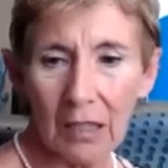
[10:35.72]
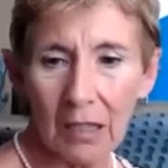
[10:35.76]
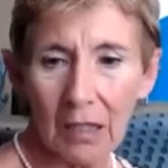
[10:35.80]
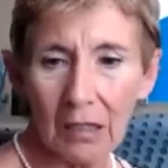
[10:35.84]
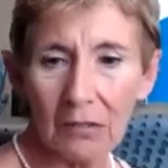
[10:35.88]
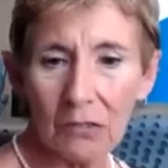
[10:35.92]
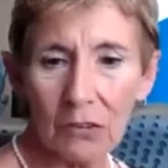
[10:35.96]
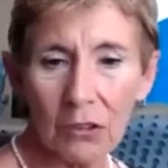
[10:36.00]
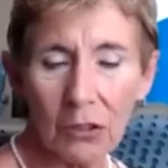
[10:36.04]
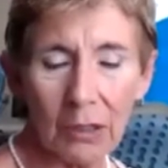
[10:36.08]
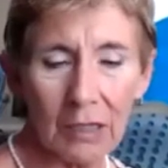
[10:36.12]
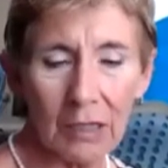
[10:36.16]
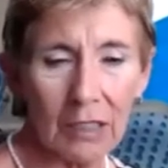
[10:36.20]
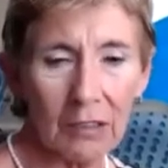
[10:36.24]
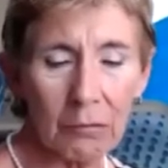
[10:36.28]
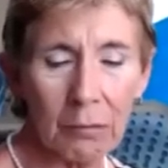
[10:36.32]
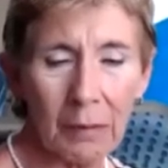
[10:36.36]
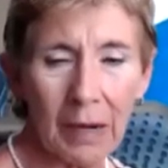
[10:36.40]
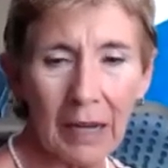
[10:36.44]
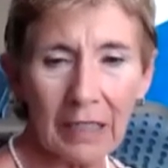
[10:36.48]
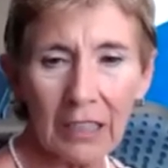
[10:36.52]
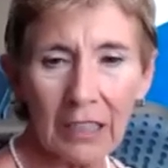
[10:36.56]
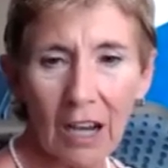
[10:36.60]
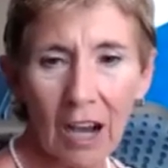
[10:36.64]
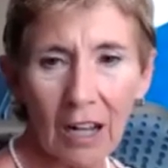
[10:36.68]
Do any of
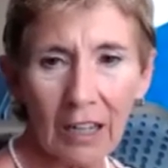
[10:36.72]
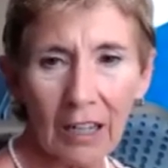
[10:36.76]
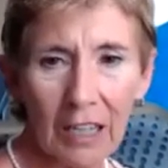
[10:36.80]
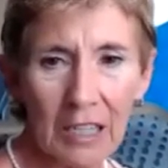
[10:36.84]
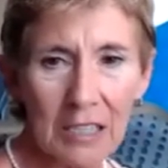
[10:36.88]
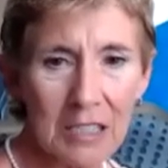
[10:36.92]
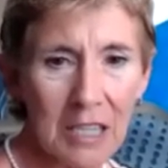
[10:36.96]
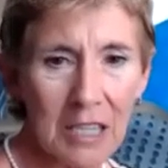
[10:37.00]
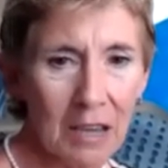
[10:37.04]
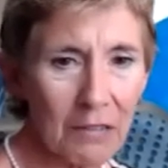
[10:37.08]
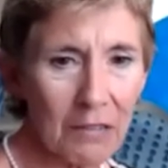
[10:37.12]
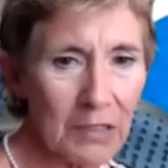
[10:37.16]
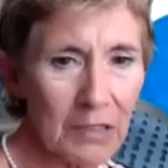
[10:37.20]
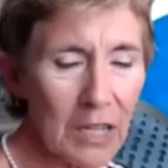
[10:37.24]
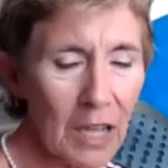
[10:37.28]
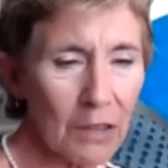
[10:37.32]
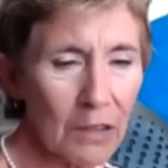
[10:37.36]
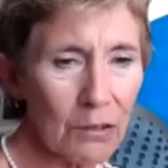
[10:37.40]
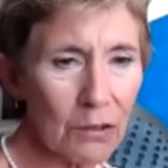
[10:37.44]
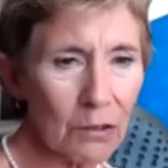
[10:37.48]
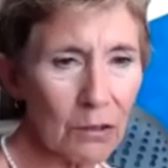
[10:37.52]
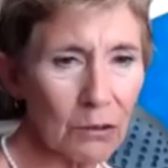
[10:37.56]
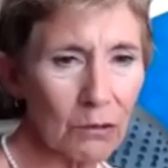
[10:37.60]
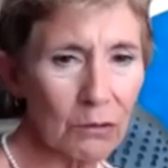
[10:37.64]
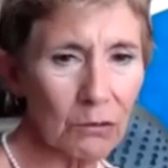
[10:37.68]
my colleagues have any
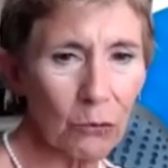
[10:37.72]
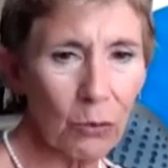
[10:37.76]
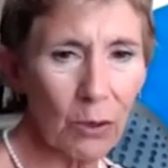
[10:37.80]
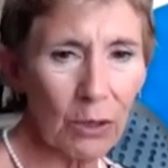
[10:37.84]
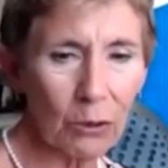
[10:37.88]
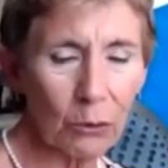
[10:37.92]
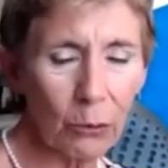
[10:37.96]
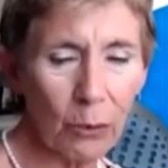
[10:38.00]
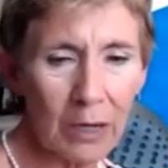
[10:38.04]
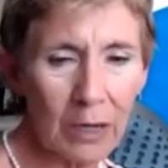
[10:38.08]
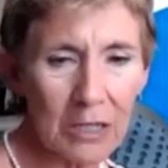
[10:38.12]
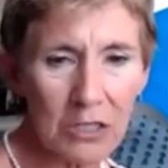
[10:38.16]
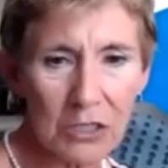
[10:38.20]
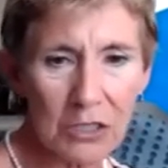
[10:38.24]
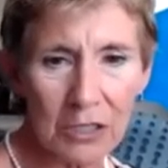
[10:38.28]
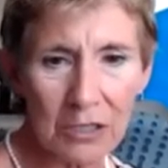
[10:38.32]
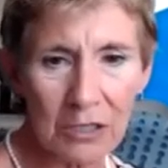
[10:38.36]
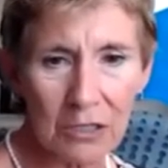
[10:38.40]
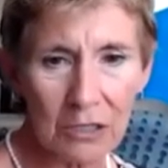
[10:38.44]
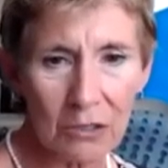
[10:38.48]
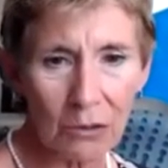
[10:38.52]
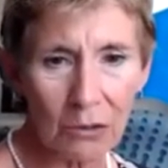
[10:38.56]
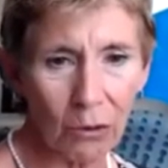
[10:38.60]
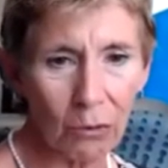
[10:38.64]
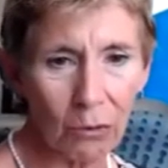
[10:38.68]
other quick
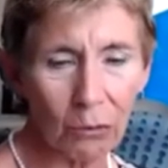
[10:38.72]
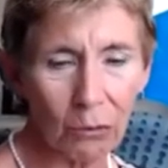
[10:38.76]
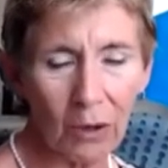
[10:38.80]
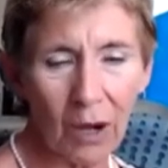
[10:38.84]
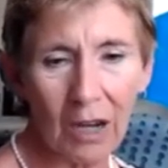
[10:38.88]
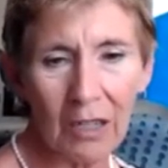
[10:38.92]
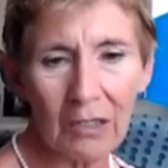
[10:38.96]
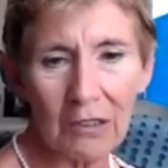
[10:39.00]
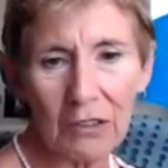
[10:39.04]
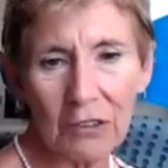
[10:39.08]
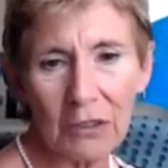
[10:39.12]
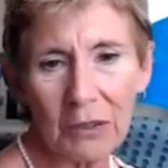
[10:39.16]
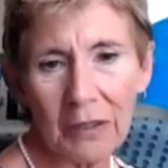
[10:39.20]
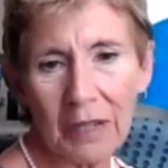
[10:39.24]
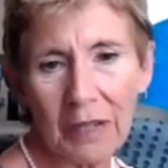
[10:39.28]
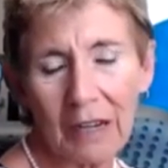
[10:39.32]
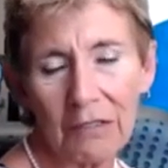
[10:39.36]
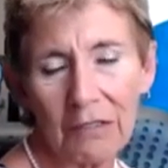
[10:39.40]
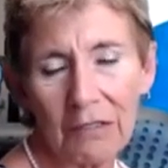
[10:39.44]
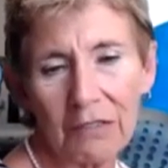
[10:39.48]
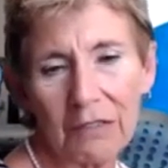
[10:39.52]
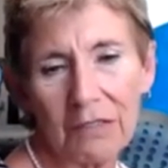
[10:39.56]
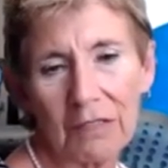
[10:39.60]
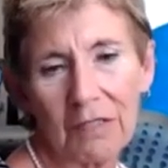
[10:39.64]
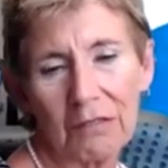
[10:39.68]
questions? Or Ron, do you
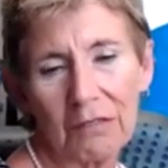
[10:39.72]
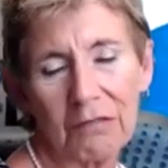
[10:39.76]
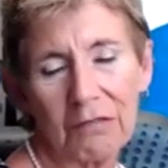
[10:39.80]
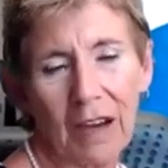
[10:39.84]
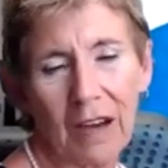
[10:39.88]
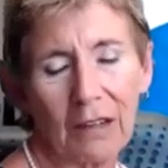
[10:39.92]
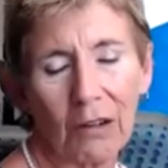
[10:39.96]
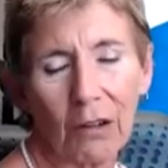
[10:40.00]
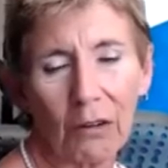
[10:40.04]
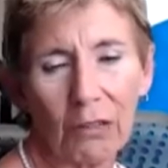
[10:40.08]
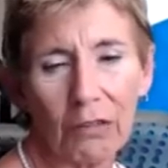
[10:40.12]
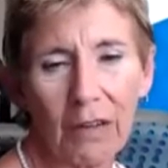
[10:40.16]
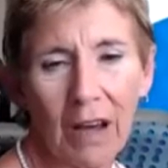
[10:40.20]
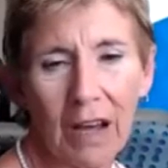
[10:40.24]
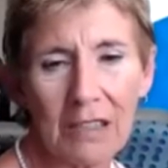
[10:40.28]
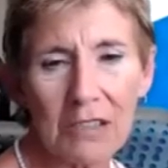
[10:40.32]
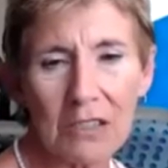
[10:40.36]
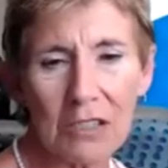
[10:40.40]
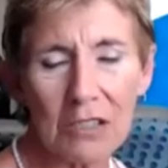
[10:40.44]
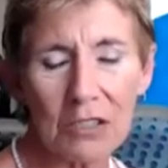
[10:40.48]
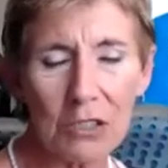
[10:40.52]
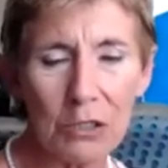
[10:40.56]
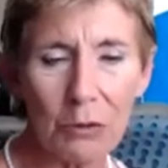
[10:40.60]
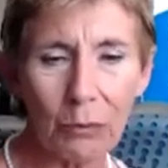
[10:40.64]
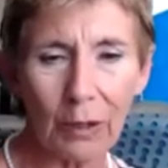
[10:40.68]
have final
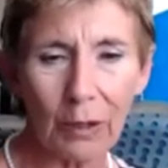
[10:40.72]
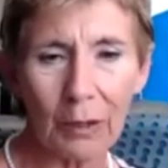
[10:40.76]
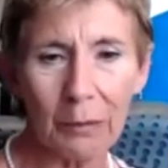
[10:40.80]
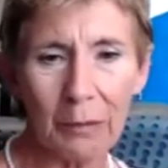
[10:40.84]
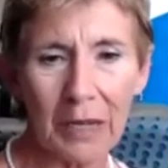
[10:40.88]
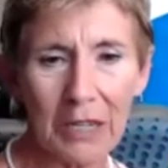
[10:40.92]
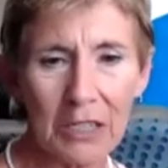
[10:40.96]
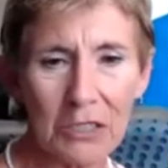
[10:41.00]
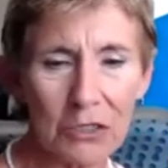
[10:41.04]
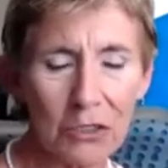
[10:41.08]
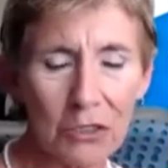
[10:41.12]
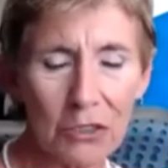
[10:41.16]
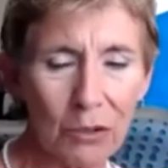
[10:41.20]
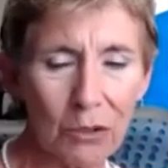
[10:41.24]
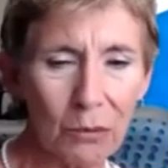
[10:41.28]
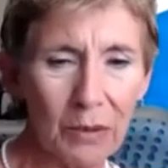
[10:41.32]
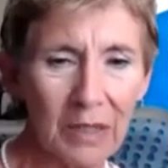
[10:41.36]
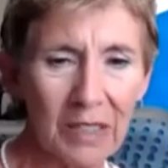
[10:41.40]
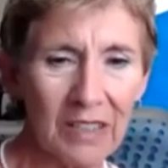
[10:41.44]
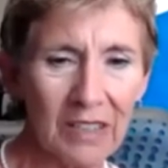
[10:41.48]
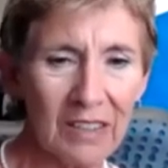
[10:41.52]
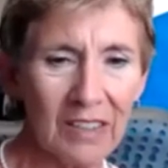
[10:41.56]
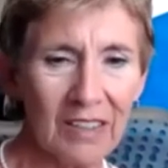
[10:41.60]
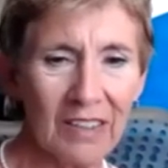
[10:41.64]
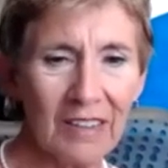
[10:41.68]
thoughts that you want to make sure
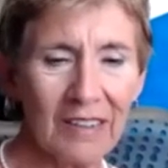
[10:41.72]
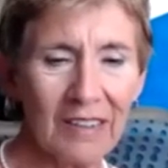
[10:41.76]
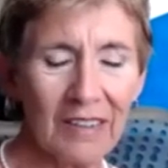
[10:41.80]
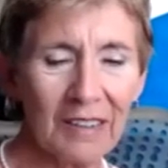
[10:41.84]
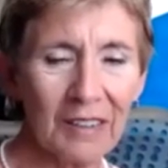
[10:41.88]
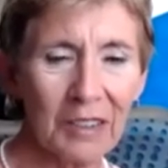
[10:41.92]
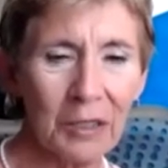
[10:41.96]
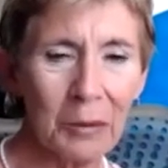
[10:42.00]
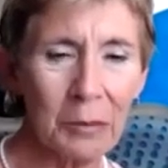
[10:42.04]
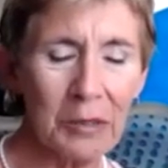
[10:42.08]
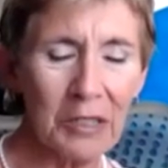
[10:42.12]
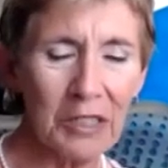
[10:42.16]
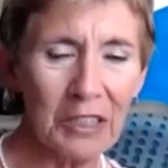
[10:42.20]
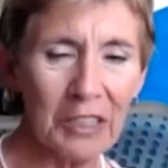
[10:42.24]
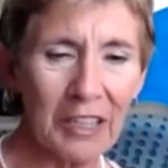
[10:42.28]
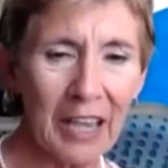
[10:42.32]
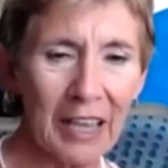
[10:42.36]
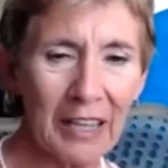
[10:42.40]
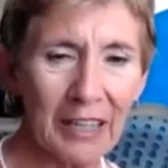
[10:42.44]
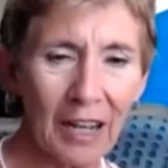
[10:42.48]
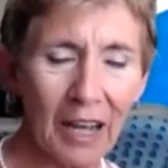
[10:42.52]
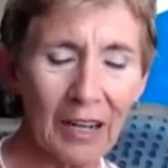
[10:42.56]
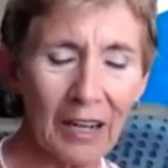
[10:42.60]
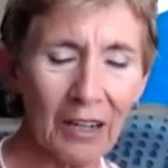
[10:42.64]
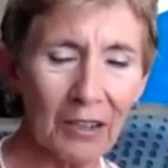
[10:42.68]
we
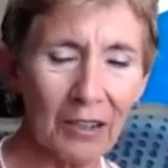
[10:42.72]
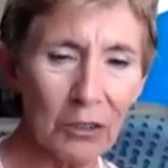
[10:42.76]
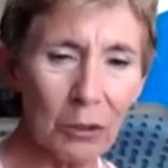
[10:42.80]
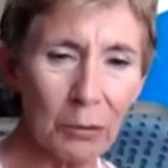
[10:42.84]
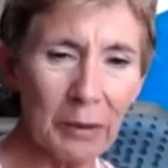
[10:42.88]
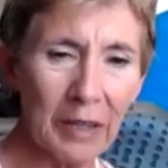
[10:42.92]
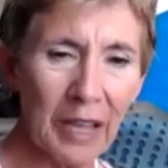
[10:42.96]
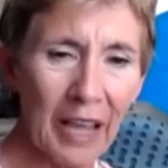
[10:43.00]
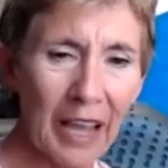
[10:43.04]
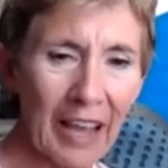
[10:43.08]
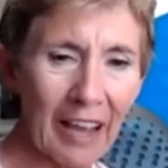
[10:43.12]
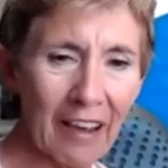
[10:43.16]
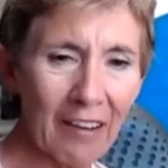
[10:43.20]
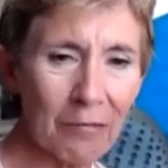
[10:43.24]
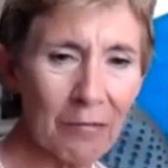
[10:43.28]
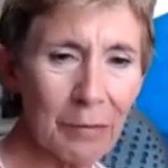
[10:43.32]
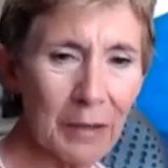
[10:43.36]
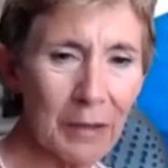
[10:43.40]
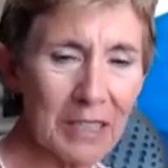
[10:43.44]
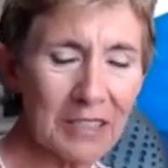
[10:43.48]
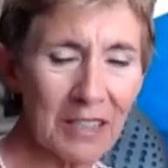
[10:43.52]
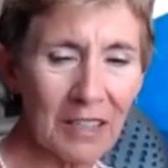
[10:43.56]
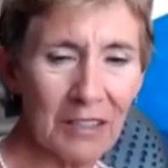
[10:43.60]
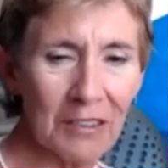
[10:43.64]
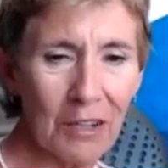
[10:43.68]
communicate out on your behalf?
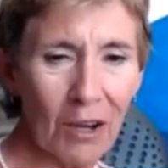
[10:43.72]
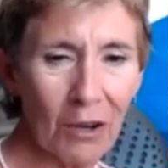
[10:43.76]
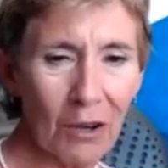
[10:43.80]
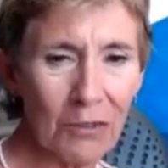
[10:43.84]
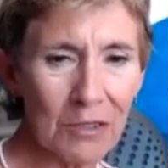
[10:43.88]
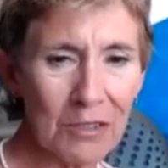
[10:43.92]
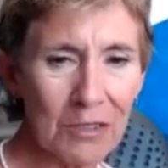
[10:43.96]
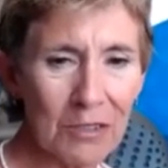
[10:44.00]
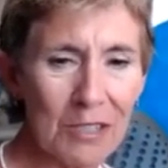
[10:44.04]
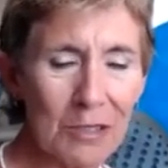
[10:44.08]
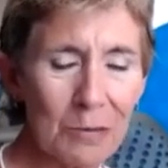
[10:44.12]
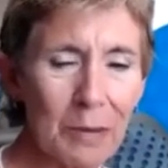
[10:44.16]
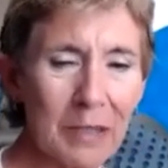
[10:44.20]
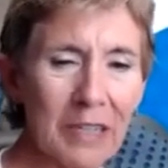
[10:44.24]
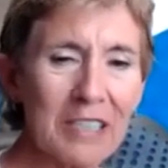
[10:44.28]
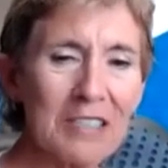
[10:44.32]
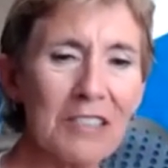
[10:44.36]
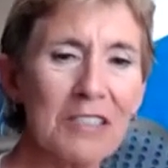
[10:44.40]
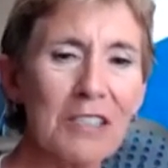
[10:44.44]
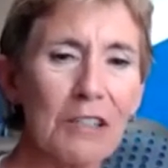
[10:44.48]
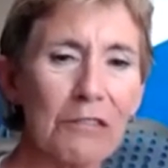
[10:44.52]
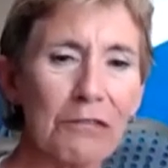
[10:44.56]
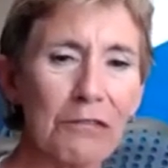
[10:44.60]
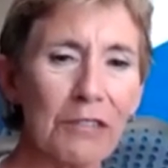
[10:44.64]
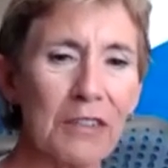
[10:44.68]
Because okay. I know this has been a
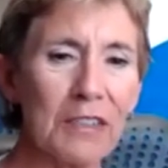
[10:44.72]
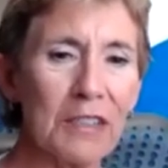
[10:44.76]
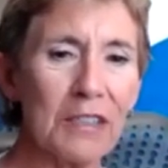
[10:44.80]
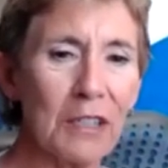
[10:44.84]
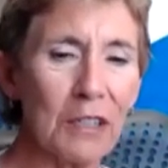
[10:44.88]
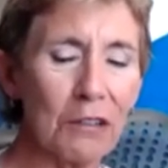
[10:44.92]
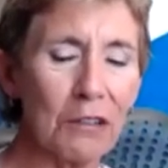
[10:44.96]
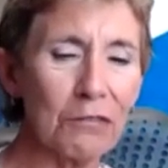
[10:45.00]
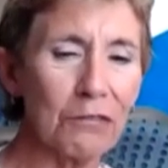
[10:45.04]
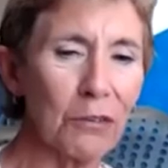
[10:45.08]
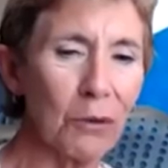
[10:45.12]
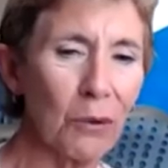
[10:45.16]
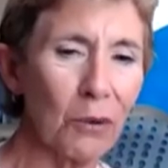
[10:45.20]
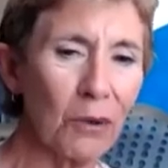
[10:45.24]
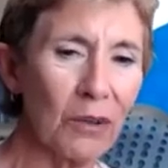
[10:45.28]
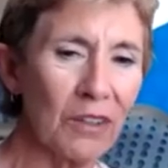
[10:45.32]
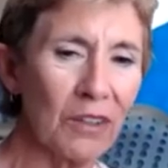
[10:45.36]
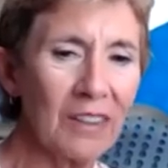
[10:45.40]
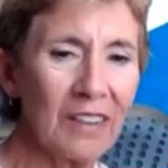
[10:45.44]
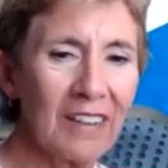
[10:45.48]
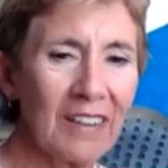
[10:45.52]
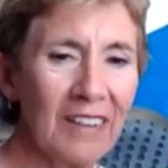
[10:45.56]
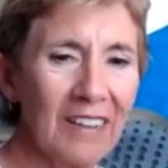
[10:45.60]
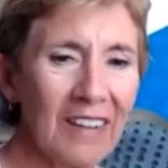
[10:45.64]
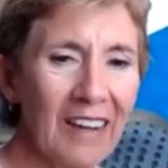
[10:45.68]
different year
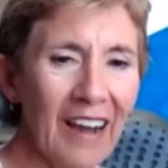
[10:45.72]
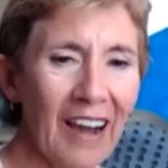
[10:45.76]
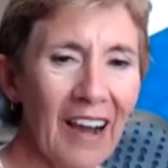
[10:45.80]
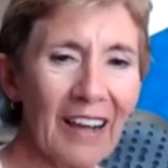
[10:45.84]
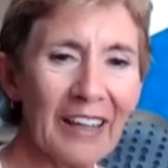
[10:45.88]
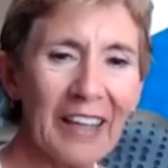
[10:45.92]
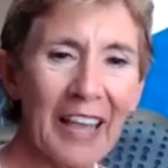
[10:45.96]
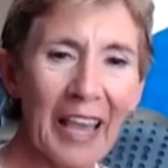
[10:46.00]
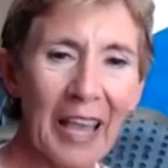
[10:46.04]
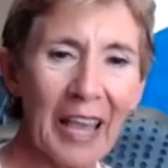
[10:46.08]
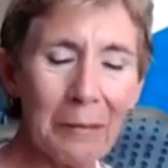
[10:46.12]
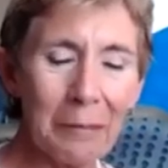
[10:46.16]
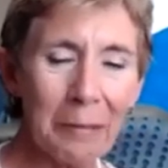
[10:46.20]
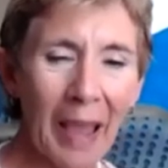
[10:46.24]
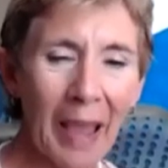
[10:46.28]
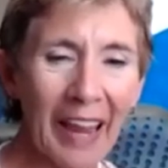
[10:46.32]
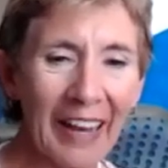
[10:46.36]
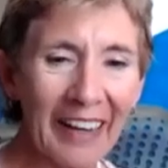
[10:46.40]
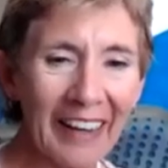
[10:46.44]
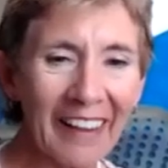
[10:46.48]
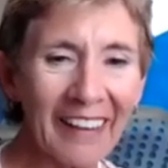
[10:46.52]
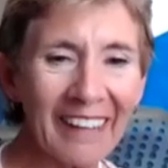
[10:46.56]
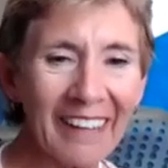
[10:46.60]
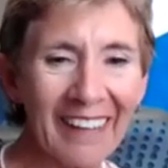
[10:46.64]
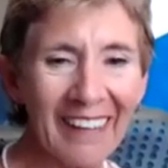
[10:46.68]
for
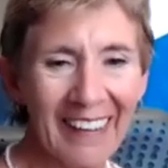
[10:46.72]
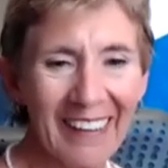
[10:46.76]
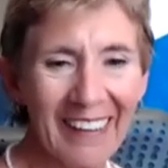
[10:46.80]
campaigning.